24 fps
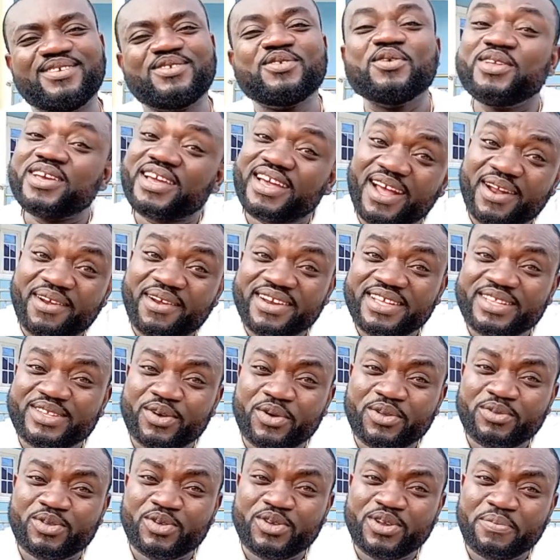so they can't
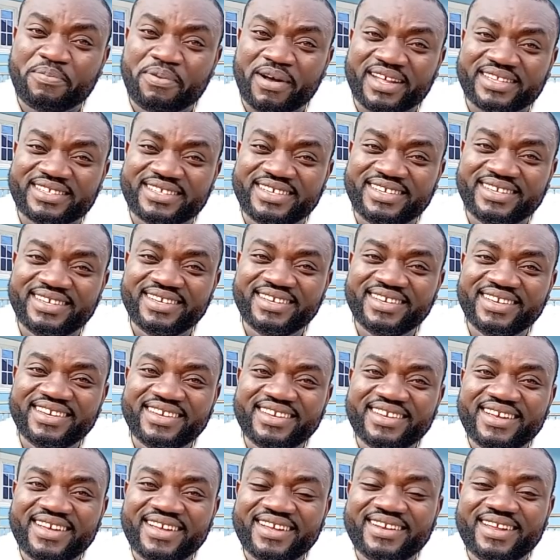return to the party.
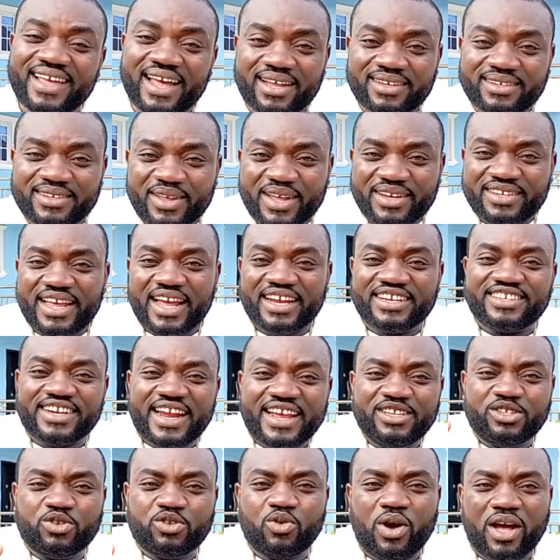They are
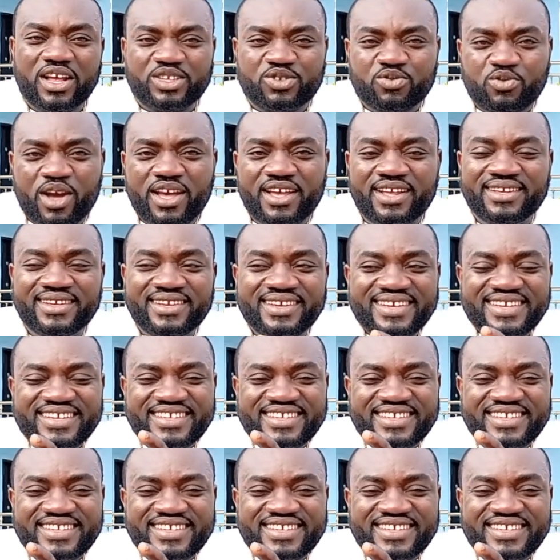trying to as well